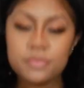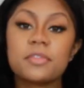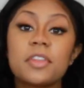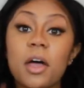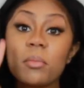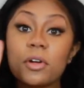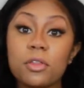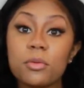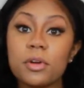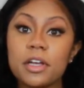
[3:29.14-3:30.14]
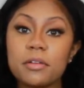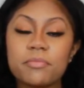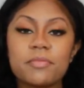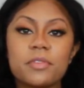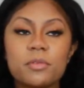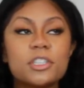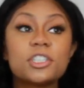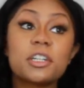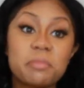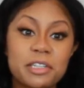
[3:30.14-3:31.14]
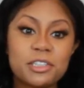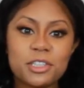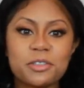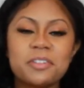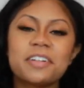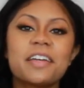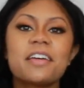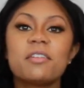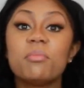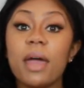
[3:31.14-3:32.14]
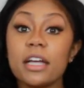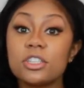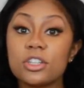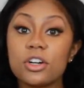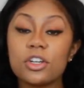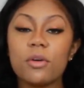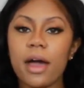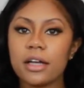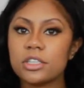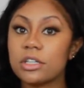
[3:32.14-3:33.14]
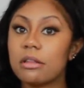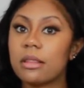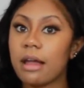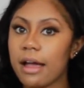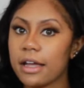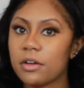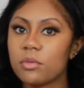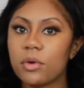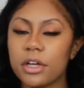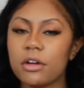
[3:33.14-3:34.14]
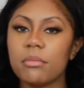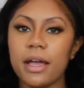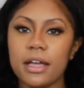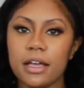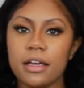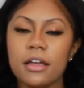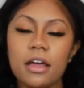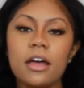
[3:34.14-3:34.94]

Number 3, which should have been 2, make sure you actually like what you're making.